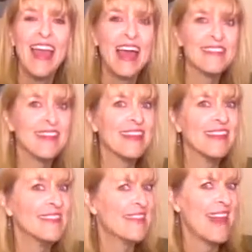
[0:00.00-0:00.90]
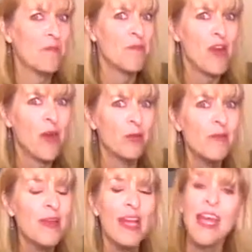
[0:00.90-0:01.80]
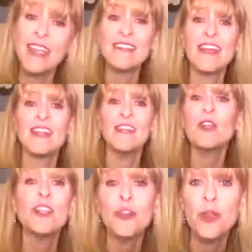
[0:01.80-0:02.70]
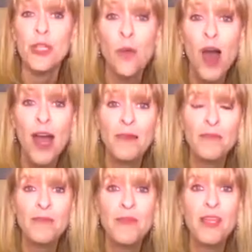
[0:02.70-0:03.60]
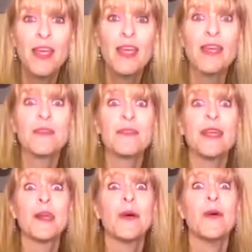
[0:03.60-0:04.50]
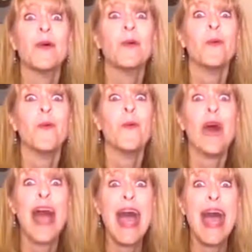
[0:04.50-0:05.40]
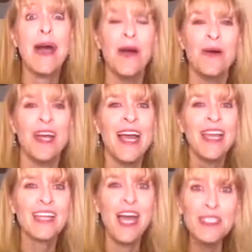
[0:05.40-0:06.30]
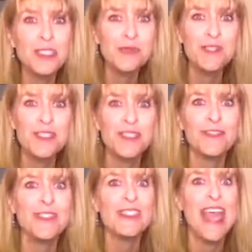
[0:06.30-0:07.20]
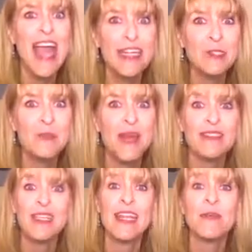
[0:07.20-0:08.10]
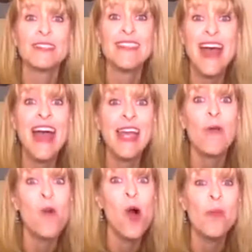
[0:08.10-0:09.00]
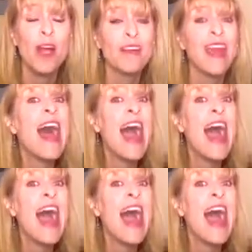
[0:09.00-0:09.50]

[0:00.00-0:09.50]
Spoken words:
I said, "Is that a problem?" And he said, "You can do what you want." And I was like, wow, customer service at its best. And I was not at Walmart.